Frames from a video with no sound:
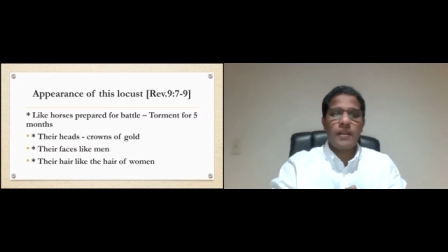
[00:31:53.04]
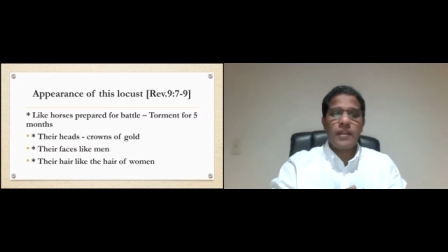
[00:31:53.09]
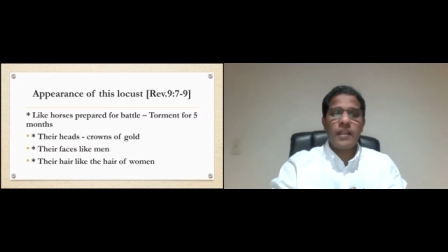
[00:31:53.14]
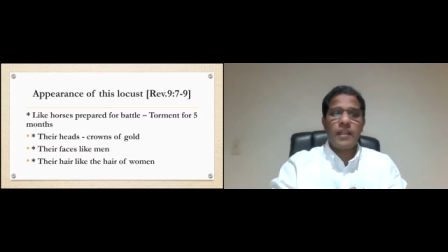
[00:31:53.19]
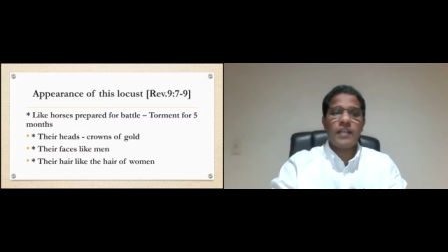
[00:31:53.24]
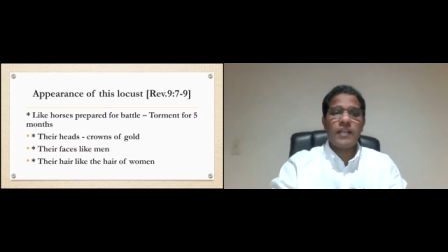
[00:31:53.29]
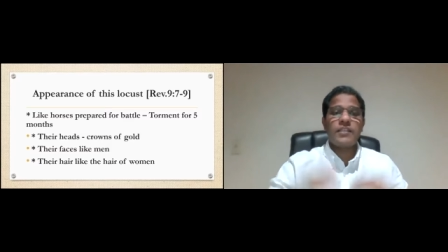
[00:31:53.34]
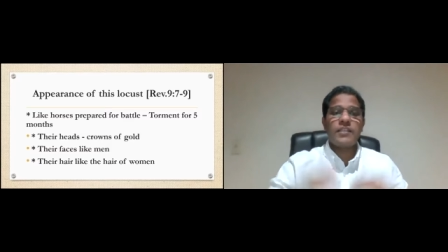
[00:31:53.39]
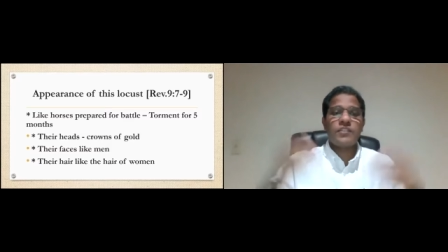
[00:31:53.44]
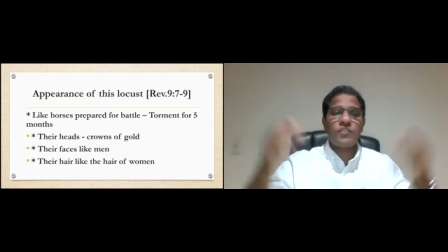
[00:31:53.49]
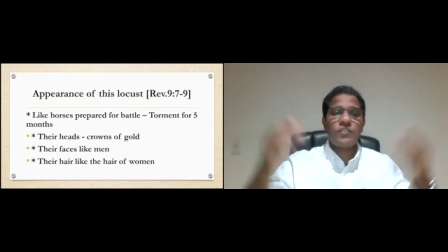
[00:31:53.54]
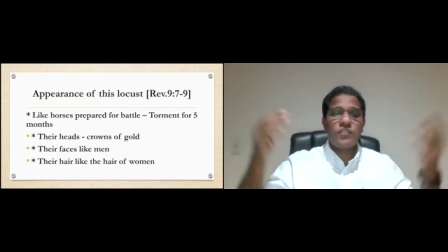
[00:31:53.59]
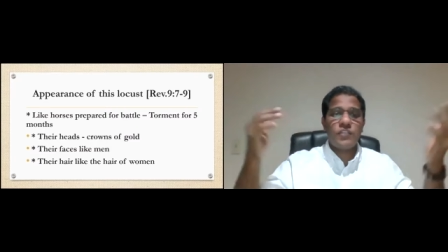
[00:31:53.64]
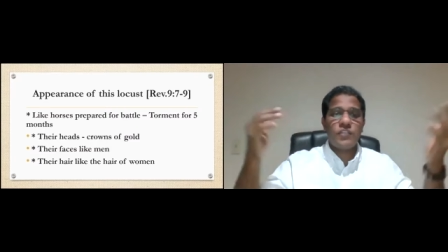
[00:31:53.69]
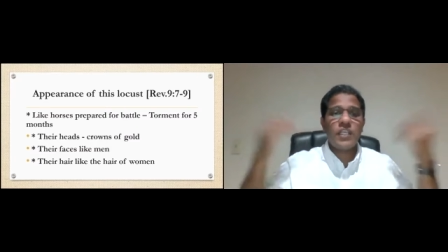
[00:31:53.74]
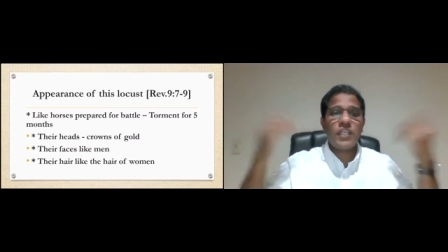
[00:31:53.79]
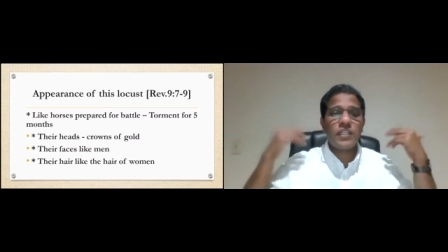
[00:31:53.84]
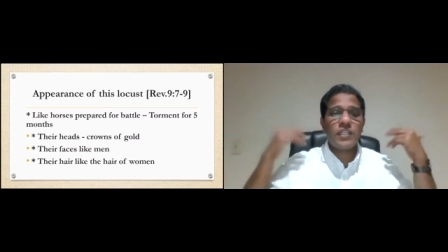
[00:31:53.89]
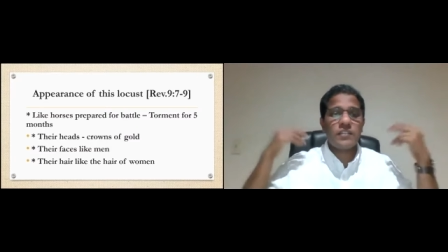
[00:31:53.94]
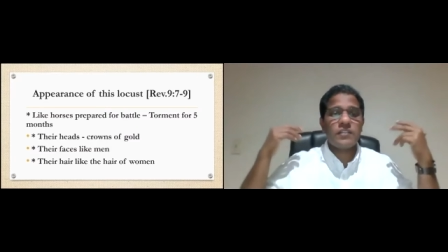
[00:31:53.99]
And the
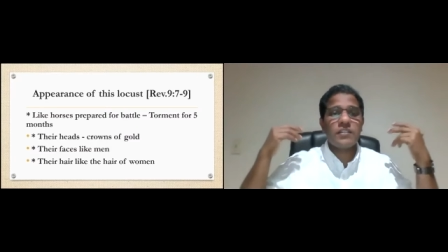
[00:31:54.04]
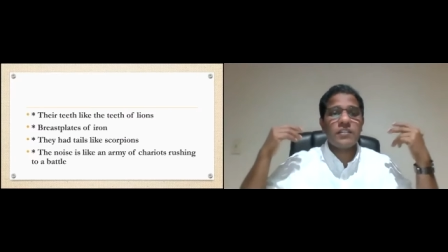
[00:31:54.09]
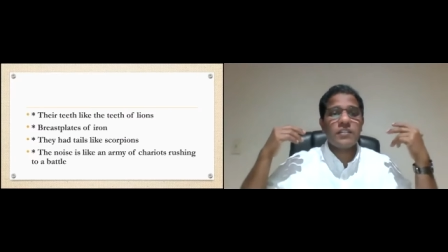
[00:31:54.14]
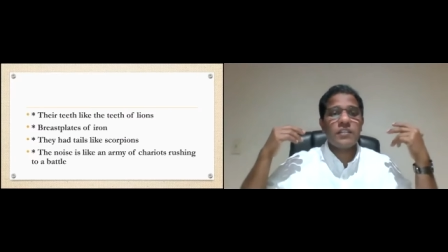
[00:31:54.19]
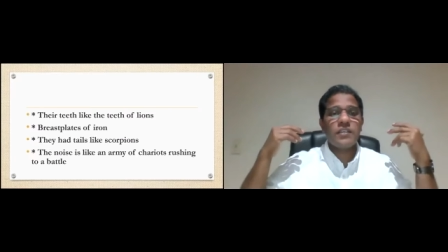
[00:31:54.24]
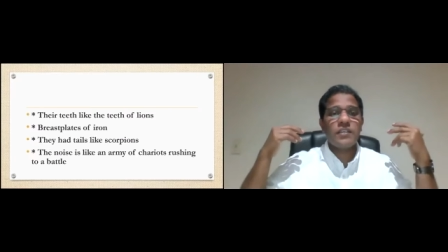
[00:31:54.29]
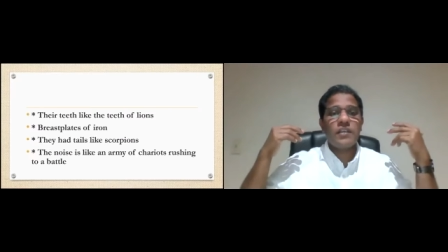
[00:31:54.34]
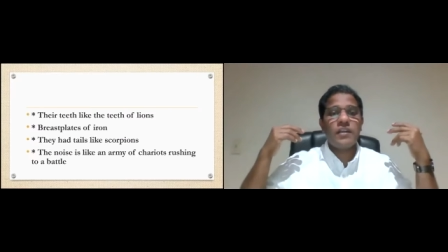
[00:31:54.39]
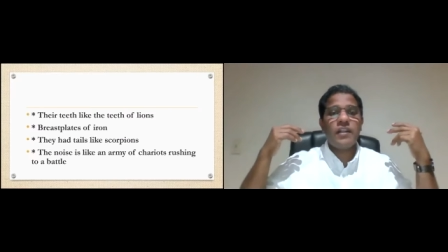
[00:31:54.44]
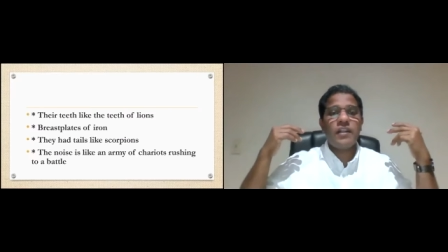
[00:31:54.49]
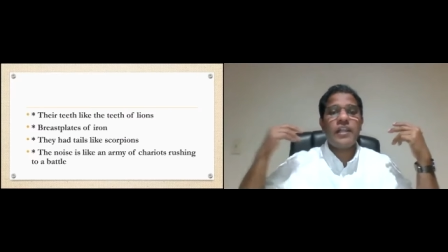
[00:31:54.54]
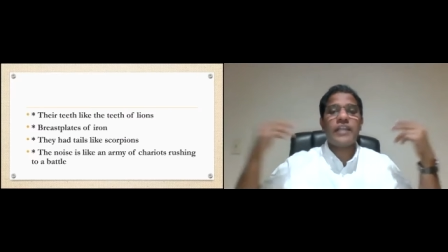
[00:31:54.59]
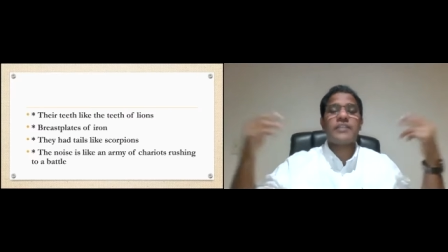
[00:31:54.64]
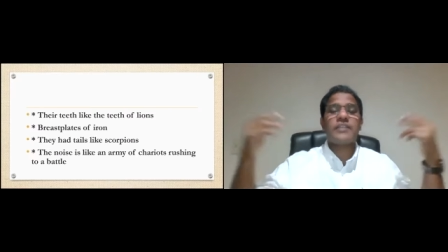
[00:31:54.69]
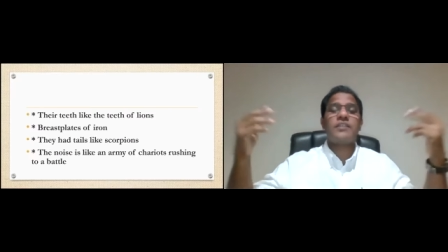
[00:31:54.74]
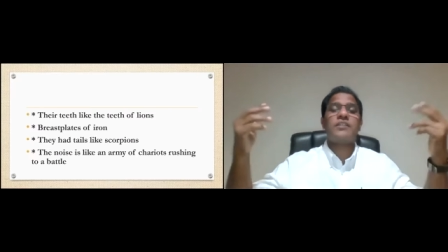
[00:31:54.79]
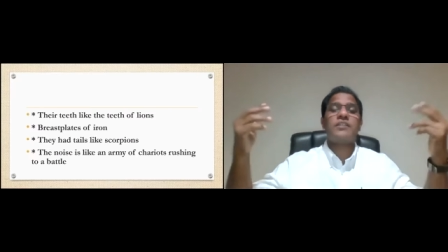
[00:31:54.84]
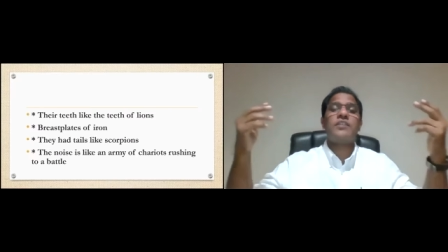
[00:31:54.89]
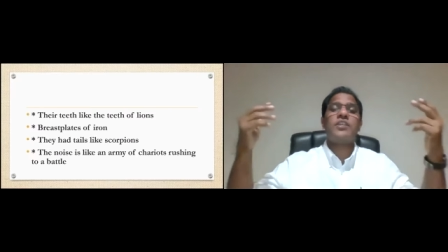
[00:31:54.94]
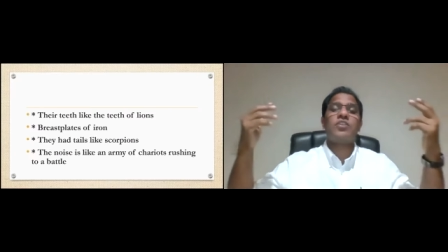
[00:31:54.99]
teeth like
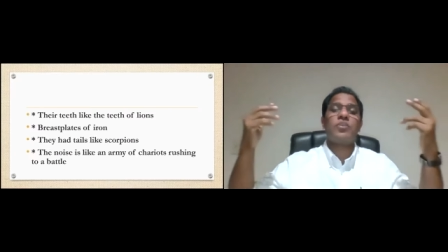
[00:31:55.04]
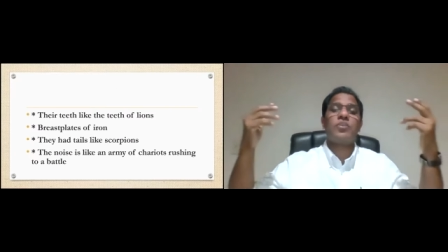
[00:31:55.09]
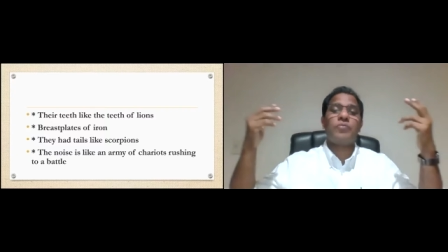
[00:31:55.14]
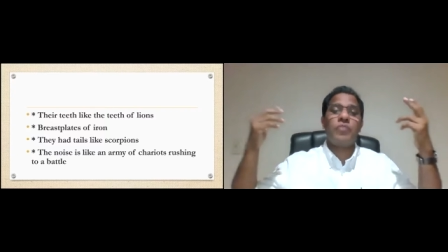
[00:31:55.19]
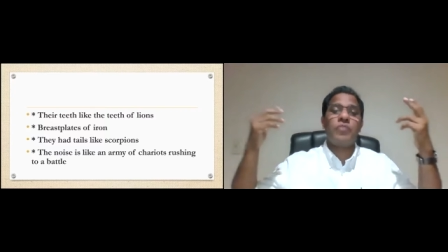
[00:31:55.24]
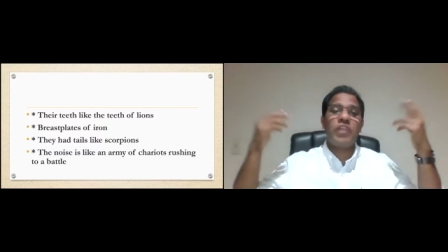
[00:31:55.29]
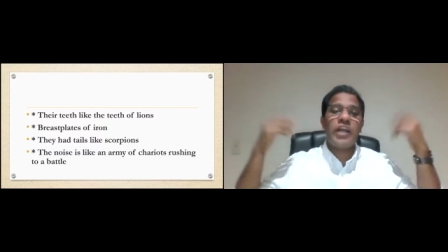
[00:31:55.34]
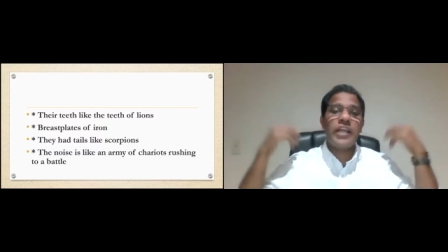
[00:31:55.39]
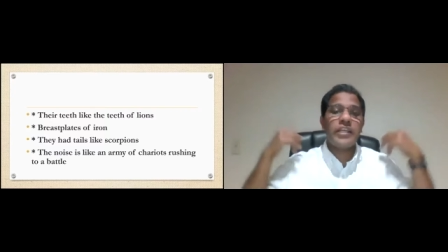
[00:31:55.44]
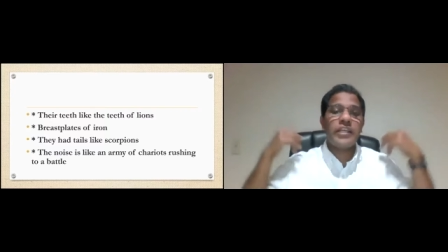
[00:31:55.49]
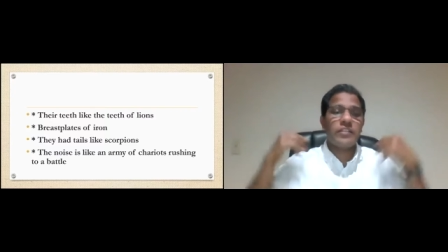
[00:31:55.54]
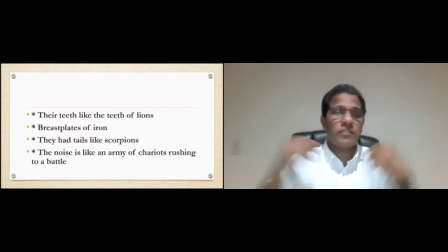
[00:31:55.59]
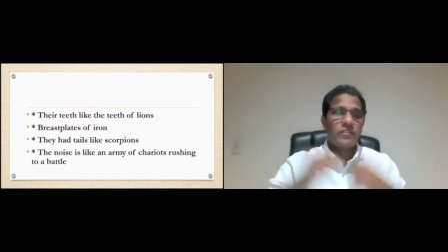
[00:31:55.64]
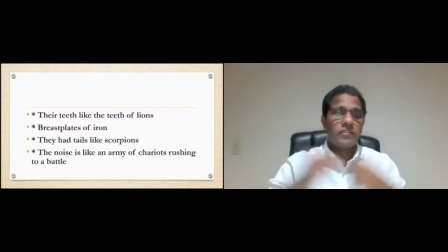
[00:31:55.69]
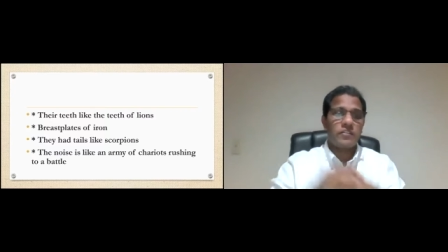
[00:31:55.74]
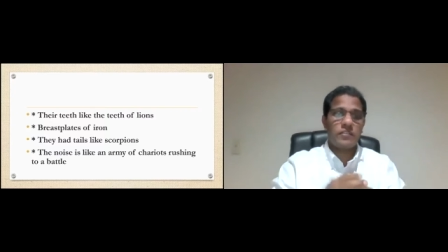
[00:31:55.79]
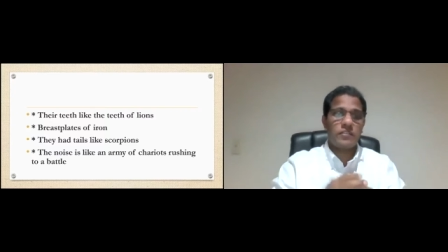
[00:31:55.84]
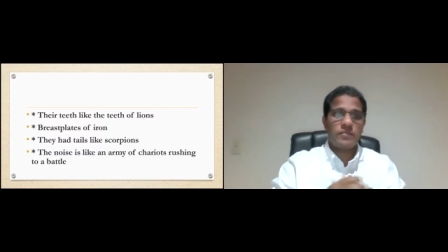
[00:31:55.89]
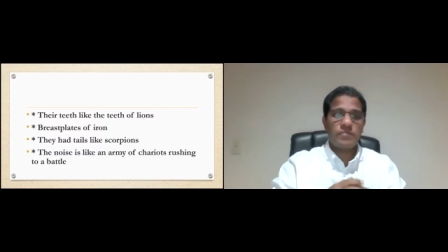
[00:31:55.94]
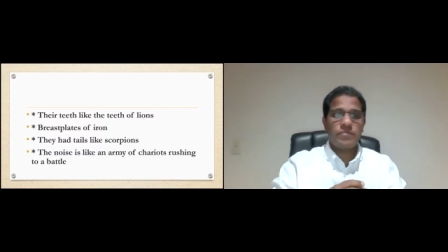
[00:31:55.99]
the teeth of
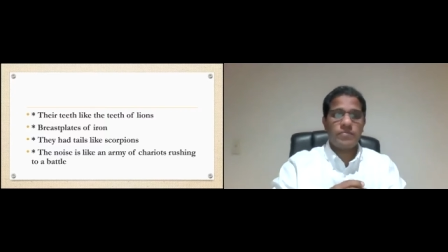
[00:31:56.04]
lions.